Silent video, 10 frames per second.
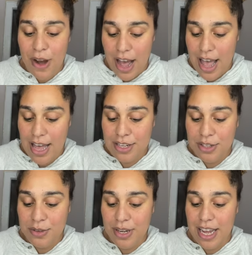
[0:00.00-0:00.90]
I had
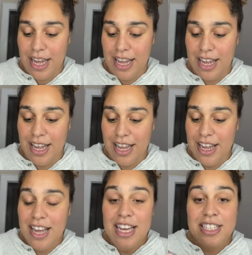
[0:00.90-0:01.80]
to get
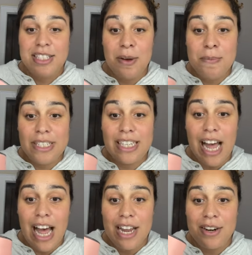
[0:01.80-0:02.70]
some
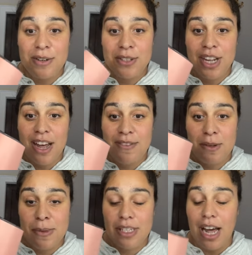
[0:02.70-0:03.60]
Moscato. So I have some
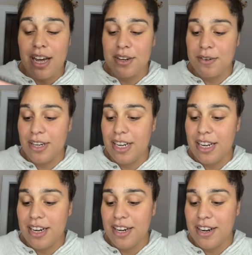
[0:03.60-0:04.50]
Moscato in
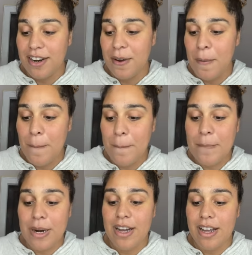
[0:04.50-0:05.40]
here,
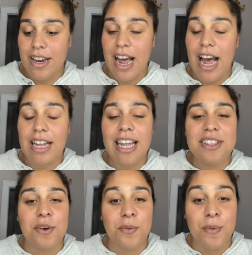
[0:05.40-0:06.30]
but I like
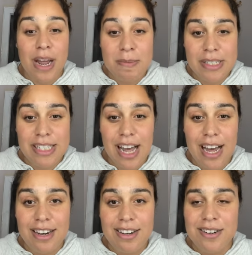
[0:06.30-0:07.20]
the red
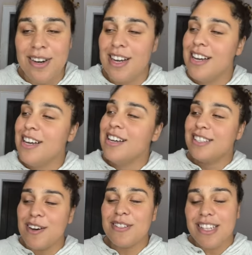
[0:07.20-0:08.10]
Moscato. So
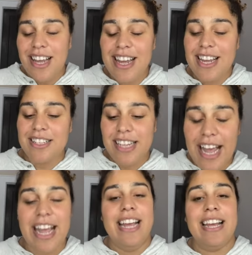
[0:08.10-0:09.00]
I was like,
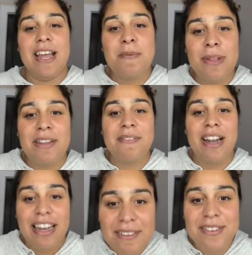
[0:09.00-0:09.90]
dang, I can't believe I
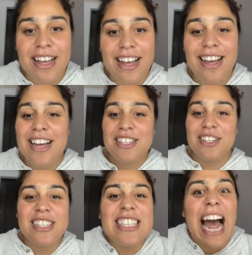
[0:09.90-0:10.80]
left it. So
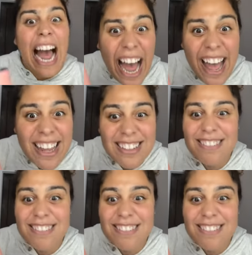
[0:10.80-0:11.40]
it's hot.